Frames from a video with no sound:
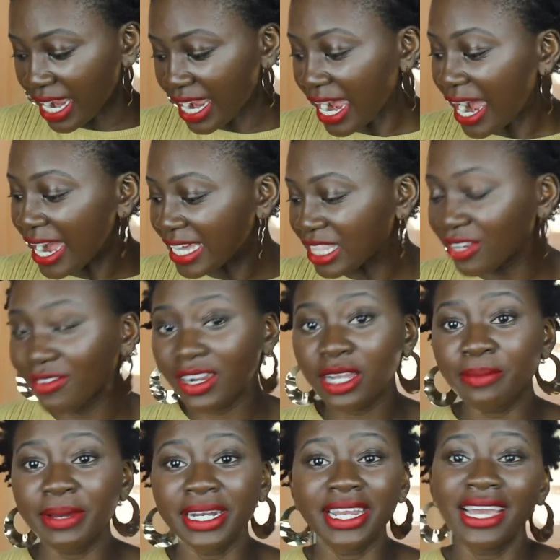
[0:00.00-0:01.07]
I highly
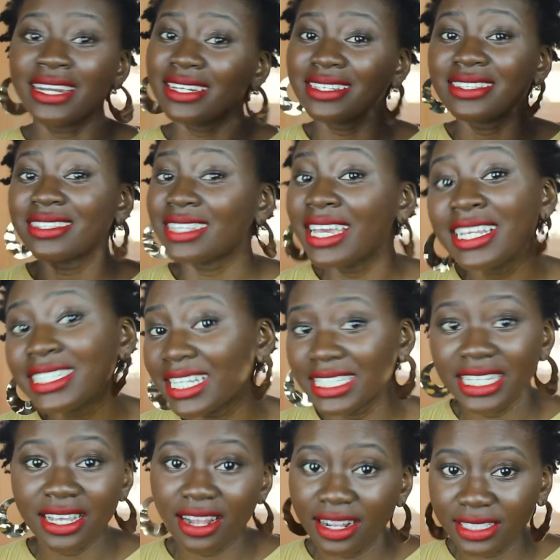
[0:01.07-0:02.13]
recommend it. And it
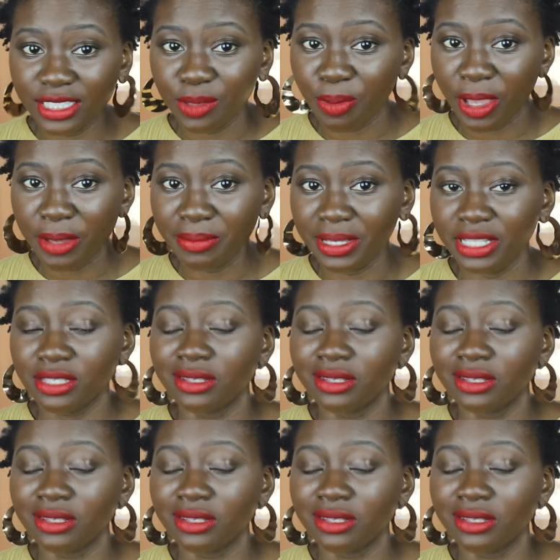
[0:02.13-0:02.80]
doesn't constipate me.